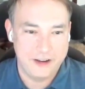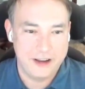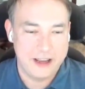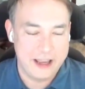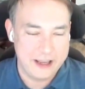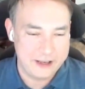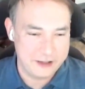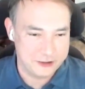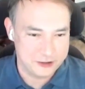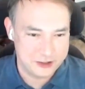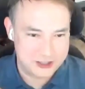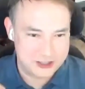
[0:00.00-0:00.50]

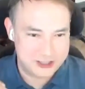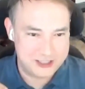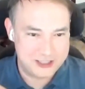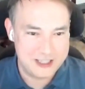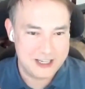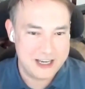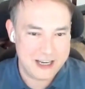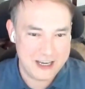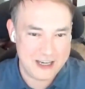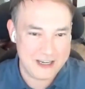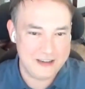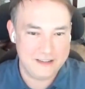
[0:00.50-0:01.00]
and you'll
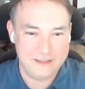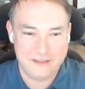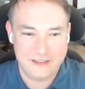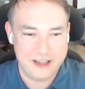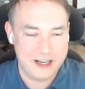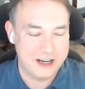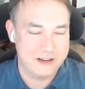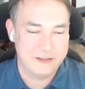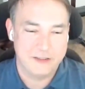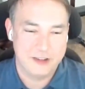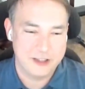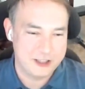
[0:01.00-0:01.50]
see,
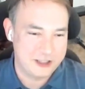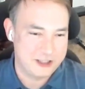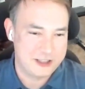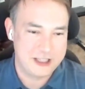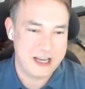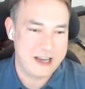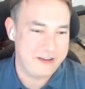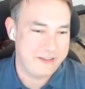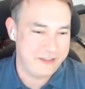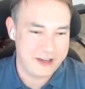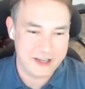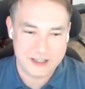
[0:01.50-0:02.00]
the
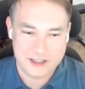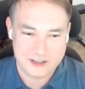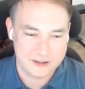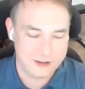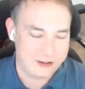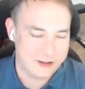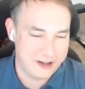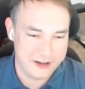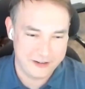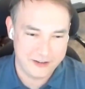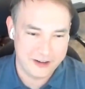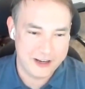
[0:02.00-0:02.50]
savings or
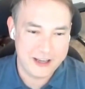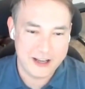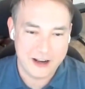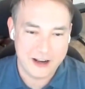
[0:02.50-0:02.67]
whatever,